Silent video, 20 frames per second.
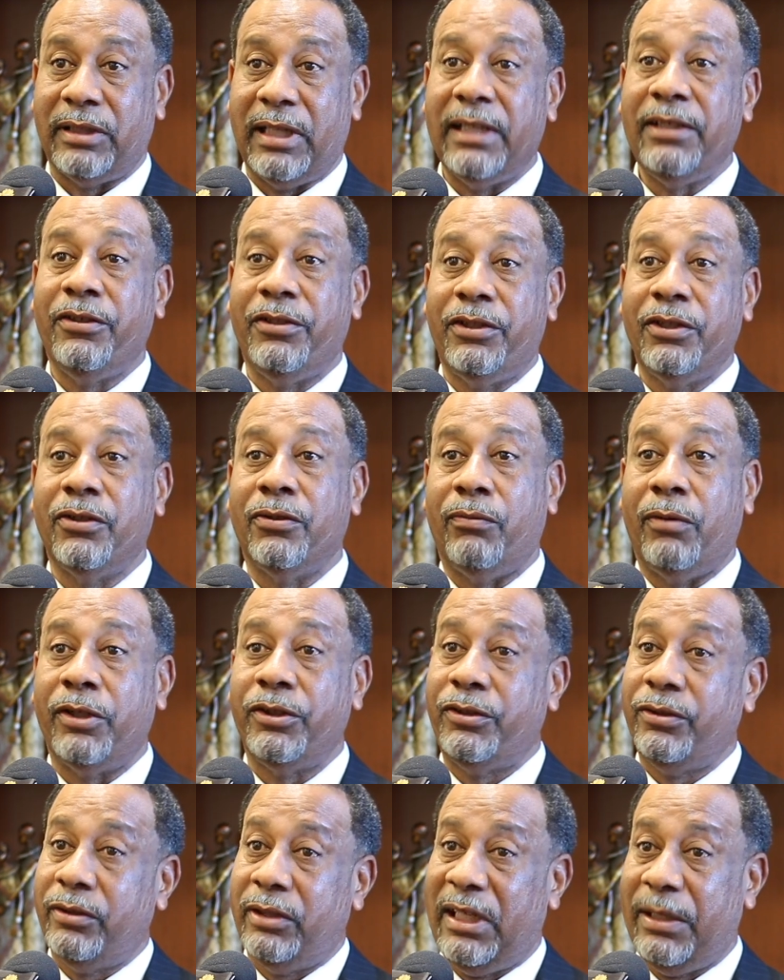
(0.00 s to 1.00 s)
And you do.
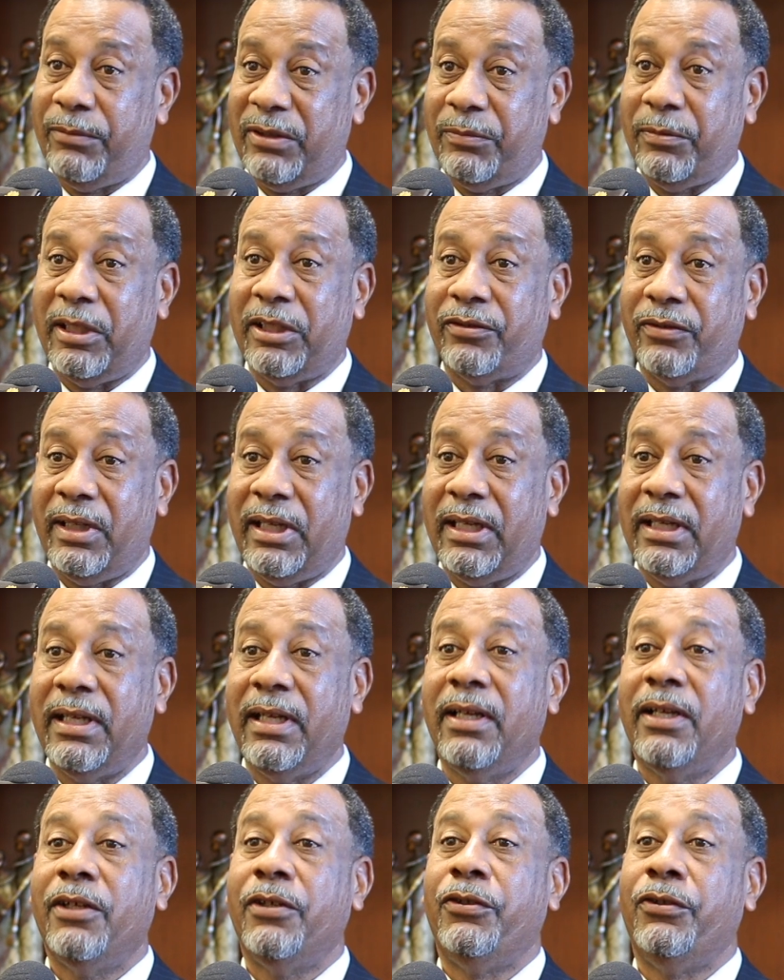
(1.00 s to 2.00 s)
Once you label special ed,
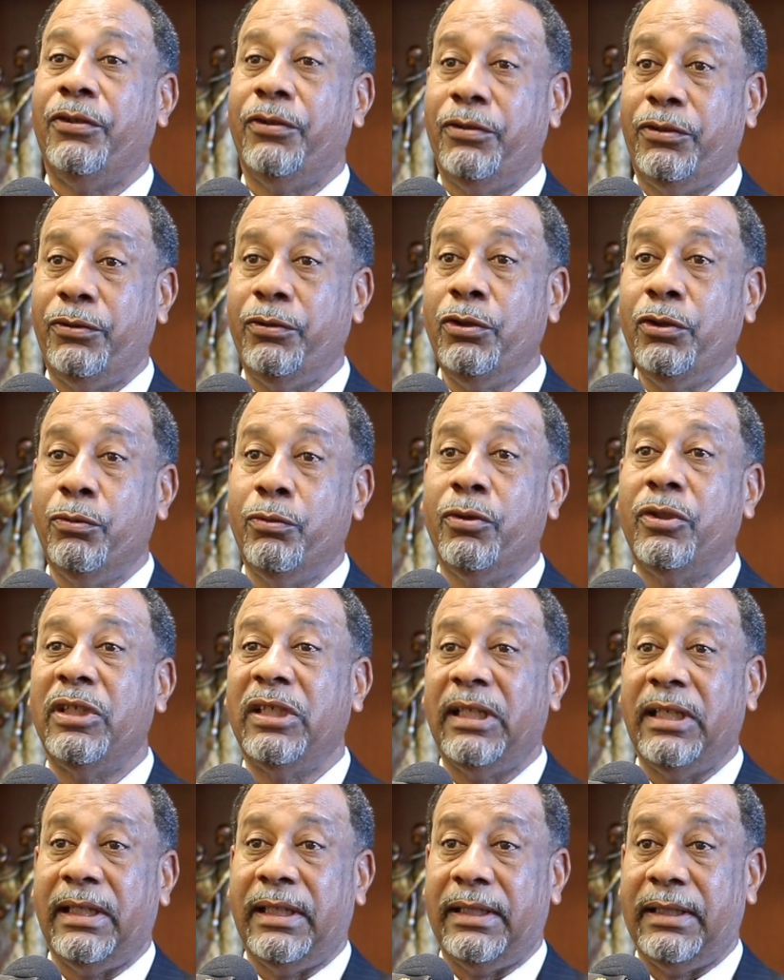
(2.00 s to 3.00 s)
you will
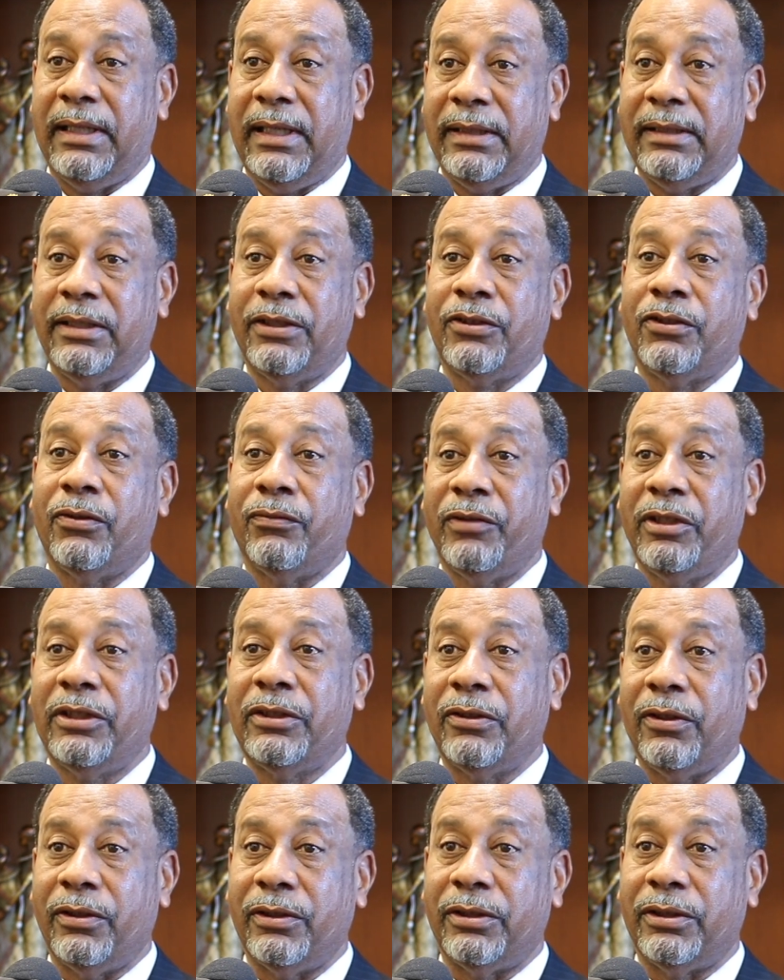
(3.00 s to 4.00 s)
get additional
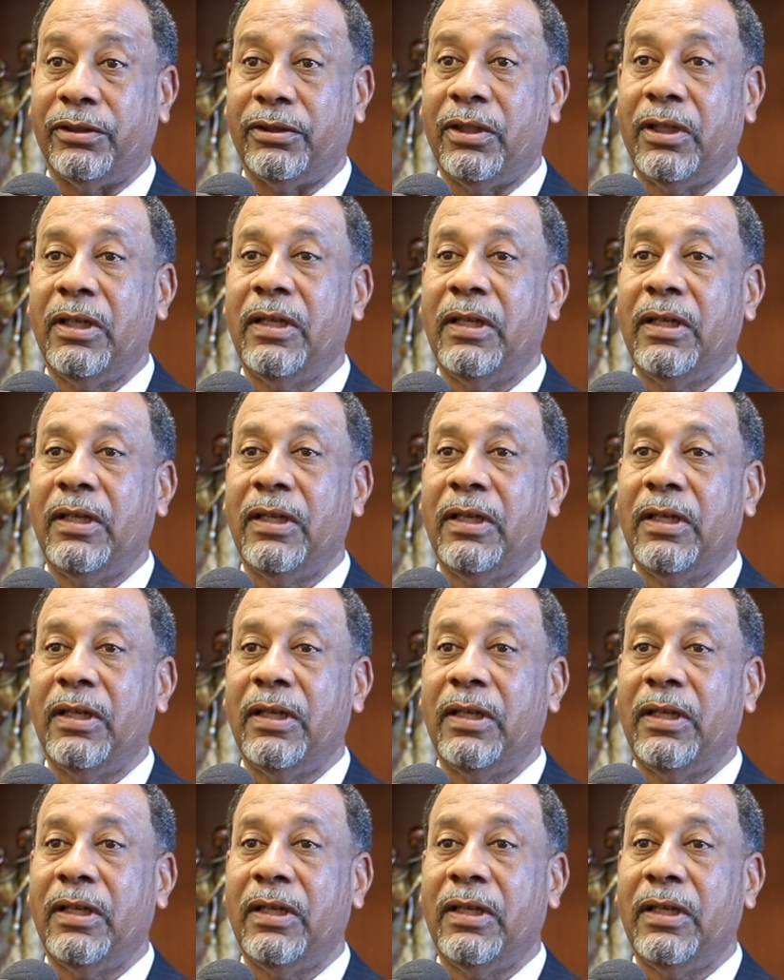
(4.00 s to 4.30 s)
resources.